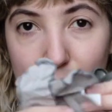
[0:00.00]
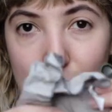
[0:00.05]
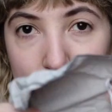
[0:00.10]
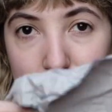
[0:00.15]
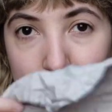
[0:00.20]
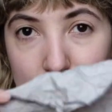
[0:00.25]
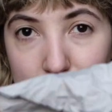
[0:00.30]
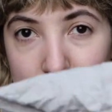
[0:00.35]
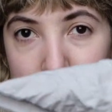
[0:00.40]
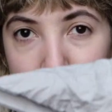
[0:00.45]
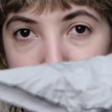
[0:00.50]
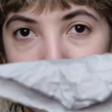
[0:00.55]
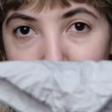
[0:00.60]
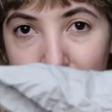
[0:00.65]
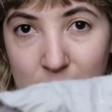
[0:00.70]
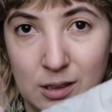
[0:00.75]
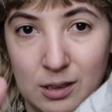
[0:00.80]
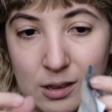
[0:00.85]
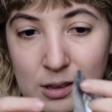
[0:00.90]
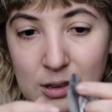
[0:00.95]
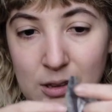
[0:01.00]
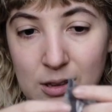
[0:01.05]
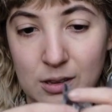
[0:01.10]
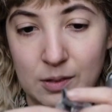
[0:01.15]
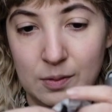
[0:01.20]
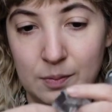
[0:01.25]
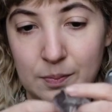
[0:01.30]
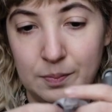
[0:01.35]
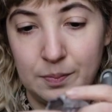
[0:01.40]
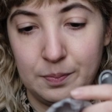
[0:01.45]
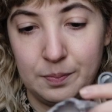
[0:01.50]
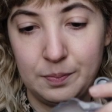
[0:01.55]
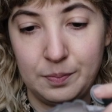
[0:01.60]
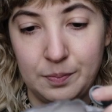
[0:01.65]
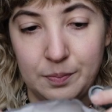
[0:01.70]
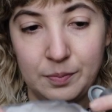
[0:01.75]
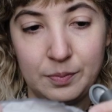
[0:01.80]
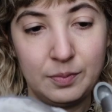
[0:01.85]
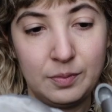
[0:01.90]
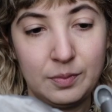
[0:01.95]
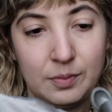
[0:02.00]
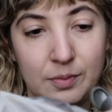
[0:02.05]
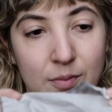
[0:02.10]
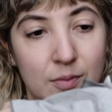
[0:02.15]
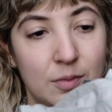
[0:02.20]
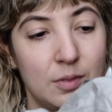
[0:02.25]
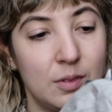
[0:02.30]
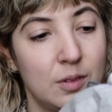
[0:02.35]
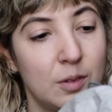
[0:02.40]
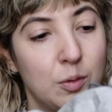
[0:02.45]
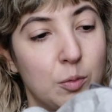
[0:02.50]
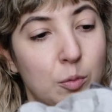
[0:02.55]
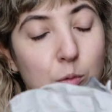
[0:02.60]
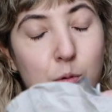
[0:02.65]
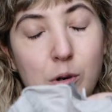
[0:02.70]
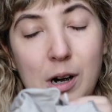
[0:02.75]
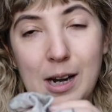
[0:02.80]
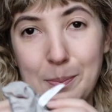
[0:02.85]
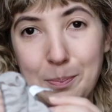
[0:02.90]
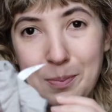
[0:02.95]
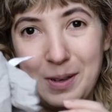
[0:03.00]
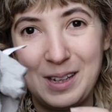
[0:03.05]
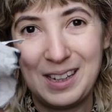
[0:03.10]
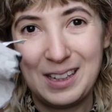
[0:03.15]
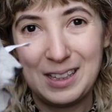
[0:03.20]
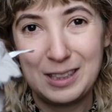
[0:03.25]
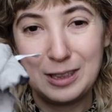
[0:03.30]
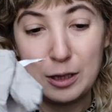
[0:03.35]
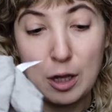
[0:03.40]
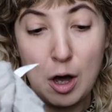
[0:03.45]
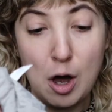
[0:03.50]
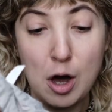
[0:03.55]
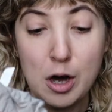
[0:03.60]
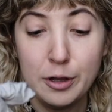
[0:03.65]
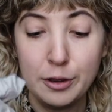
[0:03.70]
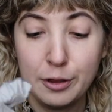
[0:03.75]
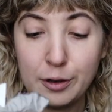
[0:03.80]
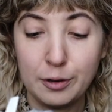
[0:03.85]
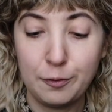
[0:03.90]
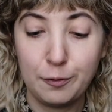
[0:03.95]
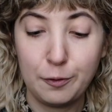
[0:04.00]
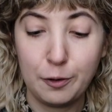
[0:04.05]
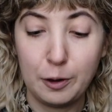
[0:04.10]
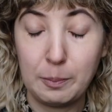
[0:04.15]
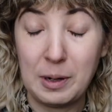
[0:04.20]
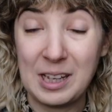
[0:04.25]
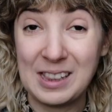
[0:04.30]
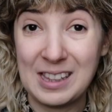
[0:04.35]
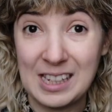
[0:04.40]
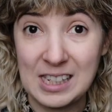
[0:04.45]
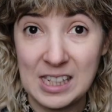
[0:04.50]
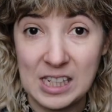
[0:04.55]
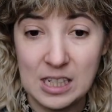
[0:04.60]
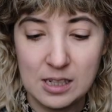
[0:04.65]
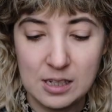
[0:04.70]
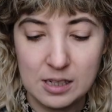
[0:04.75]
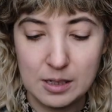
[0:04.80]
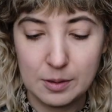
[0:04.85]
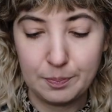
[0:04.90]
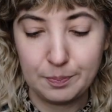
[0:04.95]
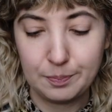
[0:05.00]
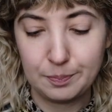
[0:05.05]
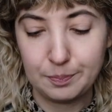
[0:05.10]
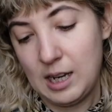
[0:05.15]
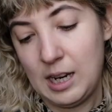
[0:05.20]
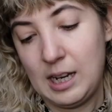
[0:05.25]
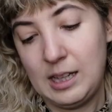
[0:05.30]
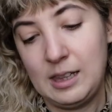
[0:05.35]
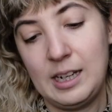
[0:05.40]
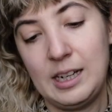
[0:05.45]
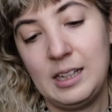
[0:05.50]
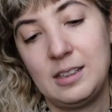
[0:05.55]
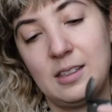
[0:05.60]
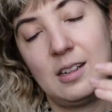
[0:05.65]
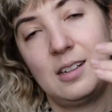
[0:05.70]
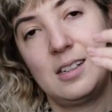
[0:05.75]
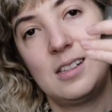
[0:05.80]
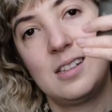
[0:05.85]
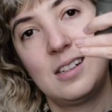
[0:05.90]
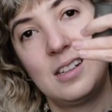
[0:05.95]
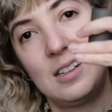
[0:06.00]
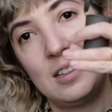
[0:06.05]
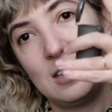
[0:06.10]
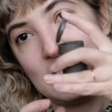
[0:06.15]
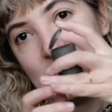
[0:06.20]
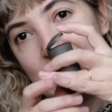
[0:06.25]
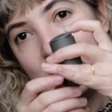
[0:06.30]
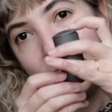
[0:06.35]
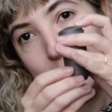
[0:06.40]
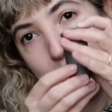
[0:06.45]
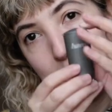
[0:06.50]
It's a little wiping cloth for my lenses. I like that it's in this little